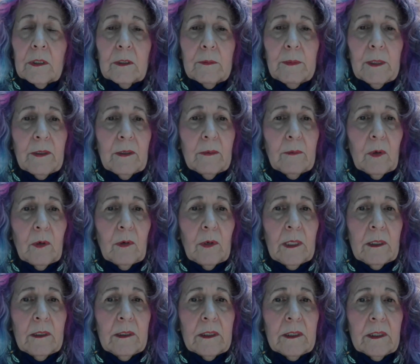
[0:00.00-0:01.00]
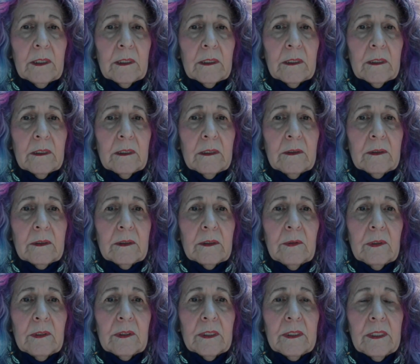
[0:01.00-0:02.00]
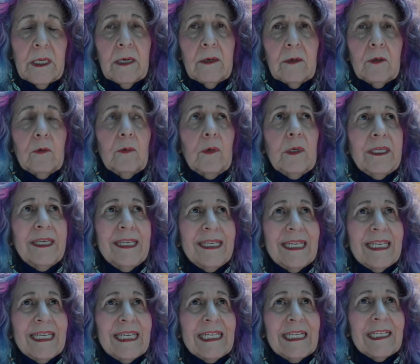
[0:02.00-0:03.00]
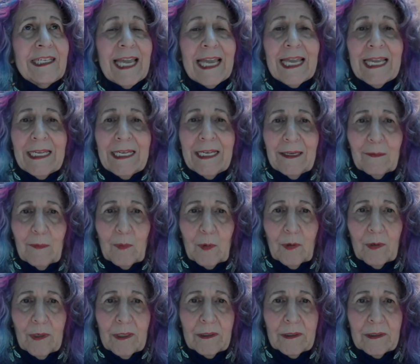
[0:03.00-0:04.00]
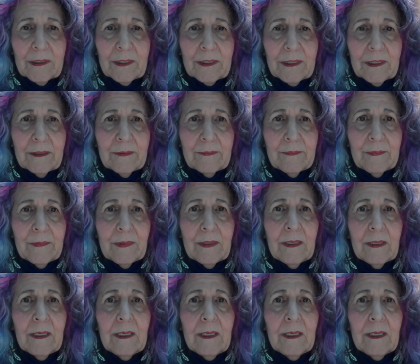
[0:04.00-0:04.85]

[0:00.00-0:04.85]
talked about immorality. So he said, how do we gain immorality?